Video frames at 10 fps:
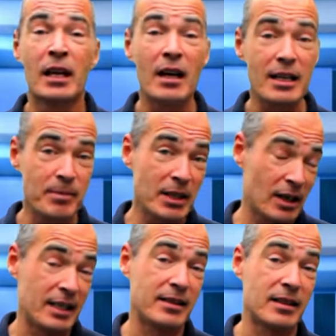Last but
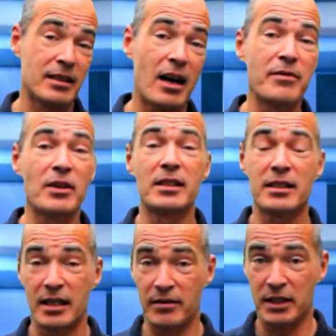not least, the Sky
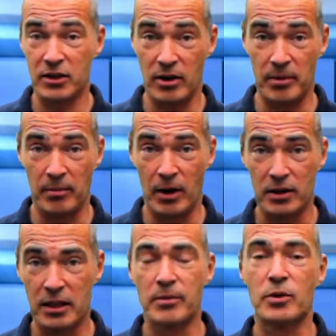France TV streaming
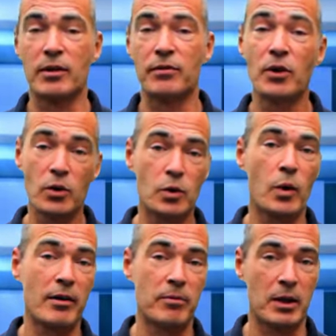box comes with a full
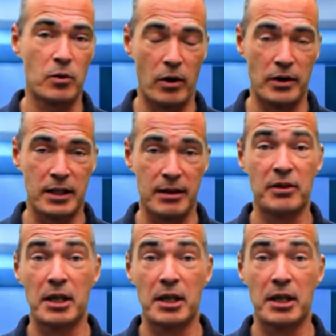12 month warranty for